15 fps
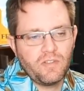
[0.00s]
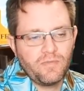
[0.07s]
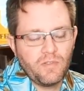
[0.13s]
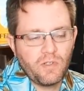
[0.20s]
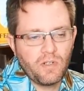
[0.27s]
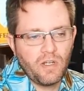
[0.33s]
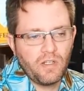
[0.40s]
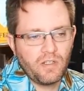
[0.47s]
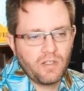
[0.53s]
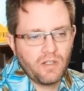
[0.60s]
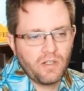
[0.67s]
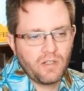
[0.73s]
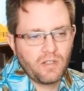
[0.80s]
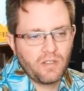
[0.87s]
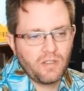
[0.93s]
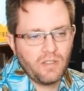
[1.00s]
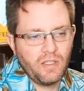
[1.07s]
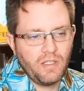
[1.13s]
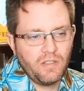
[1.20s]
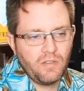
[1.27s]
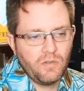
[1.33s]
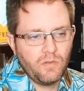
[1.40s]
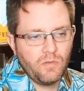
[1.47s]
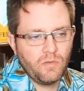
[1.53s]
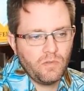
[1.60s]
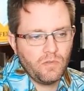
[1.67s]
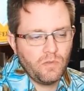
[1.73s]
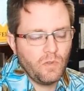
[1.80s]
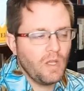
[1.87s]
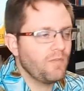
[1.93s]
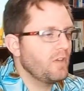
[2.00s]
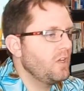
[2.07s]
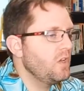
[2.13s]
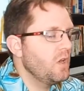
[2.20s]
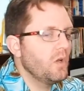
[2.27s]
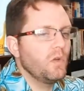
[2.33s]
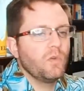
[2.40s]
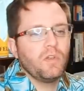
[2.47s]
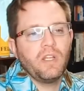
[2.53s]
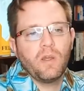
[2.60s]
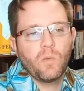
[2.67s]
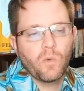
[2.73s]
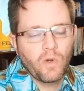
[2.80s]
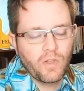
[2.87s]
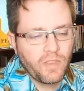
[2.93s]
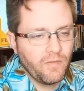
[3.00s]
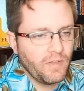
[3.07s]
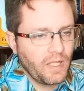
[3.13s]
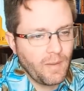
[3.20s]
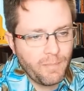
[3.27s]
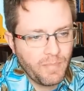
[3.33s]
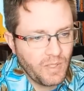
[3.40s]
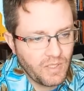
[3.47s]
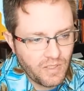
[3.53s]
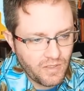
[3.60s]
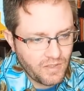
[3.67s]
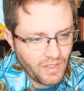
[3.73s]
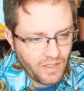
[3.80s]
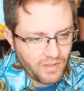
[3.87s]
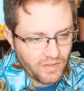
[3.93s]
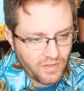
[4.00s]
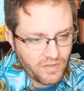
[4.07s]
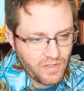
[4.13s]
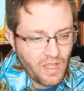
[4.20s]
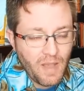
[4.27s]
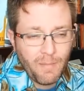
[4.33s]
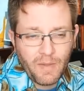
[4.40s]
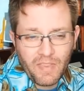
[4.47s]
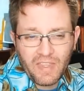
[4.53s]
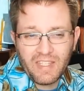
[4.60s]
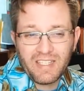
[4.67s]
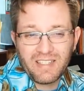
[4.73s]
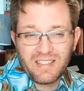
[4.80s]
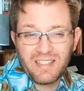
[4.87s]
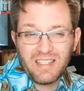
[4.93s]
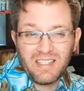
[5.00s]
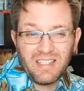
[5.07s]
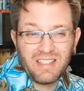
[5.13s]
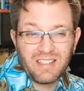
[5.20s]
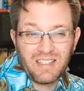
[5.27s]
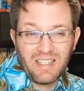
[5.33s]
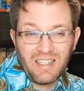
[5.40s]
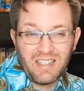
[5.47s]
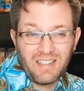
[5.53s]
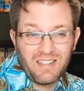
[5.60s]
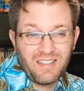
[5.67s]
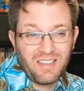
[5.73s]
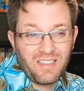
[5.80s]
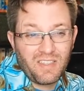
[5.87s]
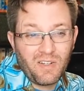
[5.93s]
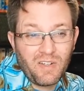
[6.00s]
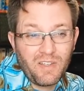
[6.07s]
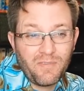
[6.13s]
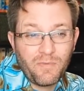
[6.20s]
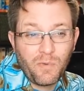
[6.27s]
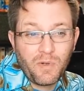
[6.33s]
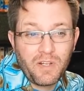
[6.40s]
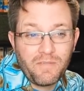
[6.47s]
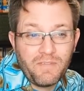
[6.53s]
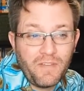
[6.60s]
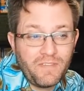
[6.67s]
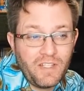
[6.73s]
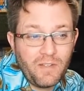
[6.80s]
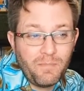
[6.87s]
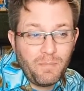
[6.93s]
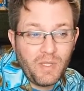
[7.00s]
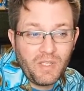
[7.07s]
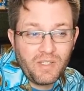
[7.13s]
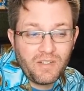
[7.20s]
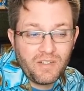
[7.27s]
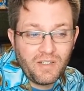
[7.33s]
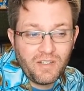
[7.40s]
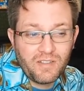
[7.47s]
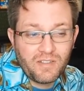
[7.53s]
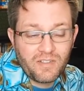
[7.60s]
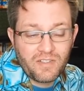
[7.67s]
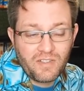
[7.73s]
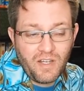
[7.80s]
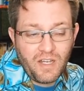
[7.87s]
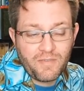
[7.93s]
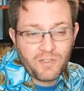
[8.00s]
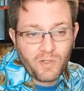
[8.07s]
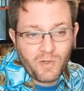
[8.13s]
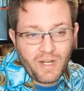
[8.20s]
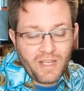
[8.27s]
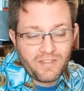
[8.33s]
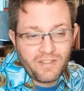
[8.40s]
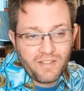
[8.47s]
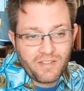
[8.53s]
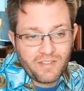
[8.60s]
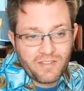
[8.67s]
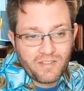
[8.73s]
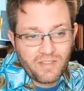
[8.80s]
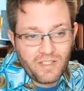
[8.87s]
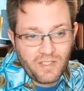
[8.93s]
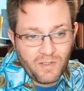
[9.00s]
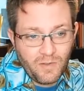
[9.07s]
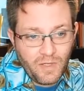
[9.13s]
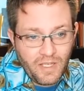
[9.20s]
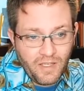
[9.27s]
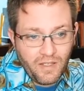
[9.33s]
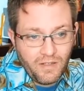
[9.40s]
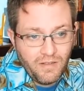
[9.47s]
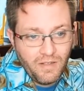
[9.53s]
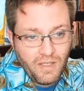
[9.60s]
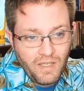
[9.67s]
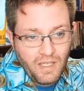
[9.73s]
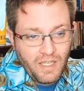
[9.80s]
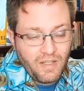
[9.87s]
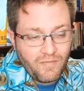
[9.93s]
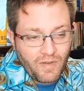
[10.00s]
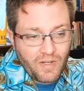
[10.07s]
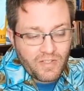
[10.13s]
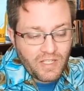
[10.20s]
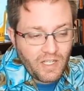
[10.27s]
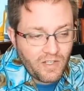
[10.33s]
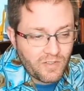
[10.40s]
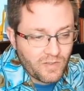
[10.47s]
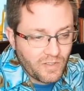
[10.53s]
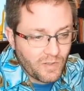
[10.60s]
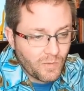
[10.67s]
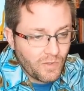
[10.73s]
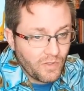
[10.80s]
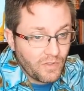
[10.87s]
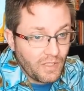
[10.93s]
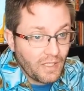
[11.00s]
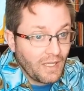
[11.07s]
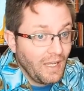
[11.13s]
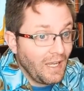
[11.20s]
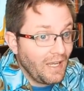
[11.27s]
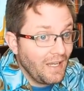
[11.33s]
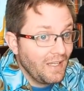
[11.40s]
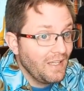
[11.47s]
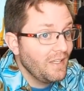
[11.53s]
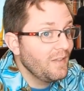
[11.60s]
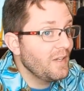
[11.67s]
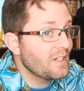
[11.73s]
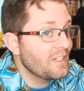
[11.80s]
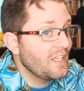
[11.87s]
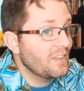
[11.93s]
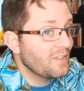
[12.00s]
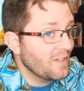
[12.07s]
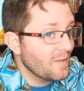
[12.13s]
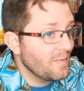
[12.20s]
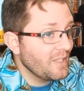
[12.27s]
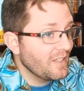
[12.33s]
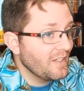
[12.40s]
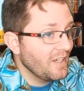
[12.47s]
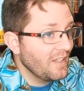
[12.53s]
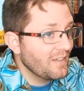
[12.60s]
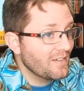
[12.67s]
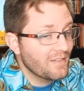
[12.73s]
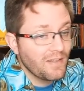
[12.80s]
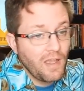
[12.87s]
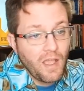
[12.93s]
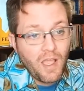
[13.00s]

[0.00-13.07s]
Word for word: If you're an oligarch and you you have a known net worth of like a billion dollars, but then they seize like 30, 40, 50 billion dollars in offshore assets that you hid in various accounts around the world, and they're like, "Ha, you actually had 30 billion dollars."